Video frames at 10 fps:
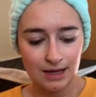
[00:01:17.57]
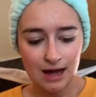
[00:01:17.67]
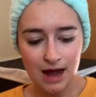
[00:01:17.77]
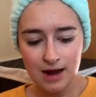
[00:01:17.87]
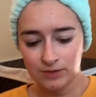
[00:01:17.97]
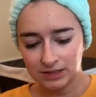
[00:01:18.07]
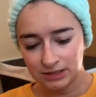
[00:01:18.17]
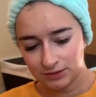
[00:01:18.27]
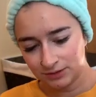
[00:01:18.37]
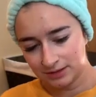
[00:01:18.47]
I only
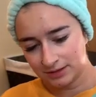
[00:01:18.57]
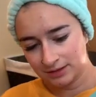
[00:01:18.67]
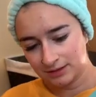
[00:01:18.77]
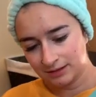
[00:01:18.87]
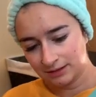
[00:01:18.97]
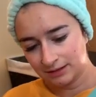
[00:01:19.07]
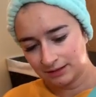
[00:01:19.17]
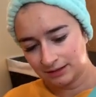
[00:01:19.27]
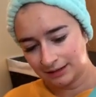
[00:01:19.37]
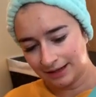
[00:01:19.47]
use
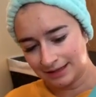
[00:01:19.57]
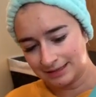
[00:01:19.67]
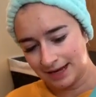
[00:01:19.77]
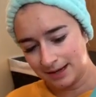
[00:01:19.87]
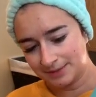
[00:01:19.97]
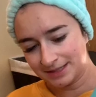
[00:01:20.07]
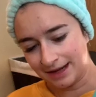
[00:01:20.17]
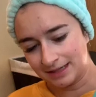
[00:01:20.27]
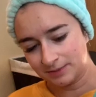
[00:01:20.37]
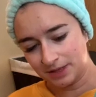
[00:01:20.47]
like a dime
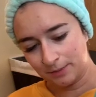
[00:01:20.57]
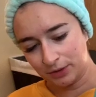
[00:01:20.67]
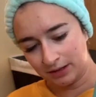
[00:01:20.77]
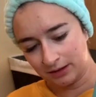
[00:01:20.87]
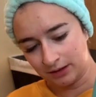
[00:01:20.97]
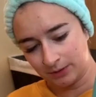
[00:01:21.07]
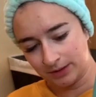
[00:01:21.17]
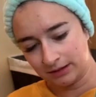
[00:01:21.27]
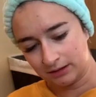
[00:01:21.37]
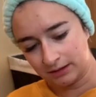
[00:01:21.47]
size, but I put it in 3
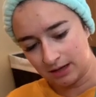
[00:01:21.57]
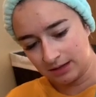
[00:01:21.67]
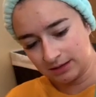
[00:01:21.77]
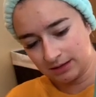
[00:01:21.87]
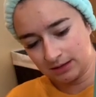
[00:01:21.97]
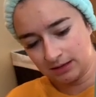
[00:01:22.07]
little dots